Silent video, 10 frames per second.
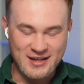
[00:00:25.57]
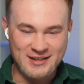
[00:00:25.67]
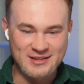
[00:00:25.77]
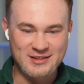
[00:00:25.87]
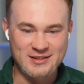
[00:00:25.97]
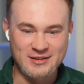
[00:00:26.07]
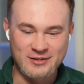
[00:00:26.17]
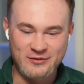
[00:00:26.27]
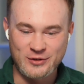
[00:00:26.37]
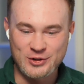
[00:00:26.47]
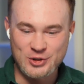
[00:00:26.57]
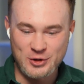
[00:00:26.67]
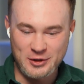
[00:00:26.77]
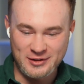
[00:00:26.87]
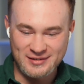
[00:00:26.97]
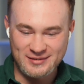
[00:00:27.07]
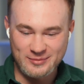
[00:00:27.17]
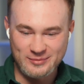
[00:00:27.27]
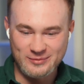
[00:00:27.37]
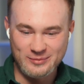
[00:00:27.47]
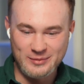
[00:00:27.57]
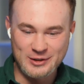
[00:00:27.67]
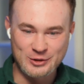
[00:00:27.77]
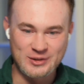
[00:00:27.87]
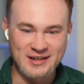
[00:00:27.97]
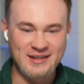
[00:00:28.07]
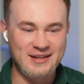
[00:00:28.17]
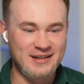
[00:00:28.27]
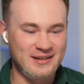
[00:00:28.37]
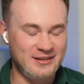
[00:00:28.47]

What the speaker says: for joining me today.